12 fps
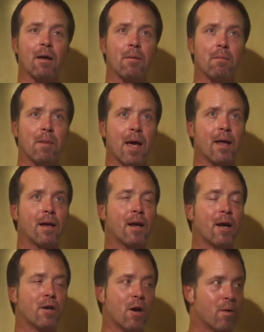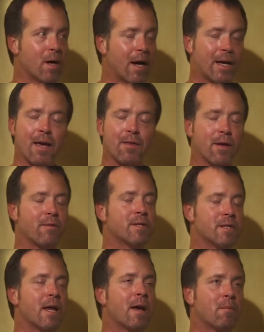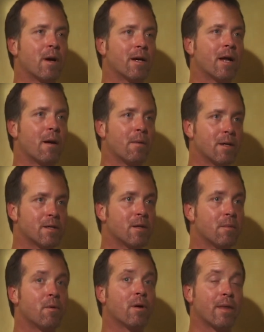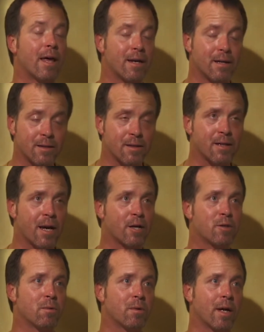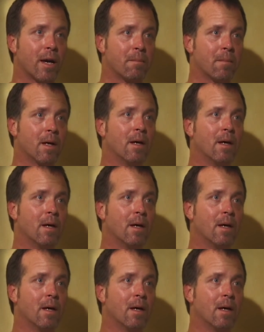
man, and I know I can't think of his name right now, but it is in the book, and that is his actual name.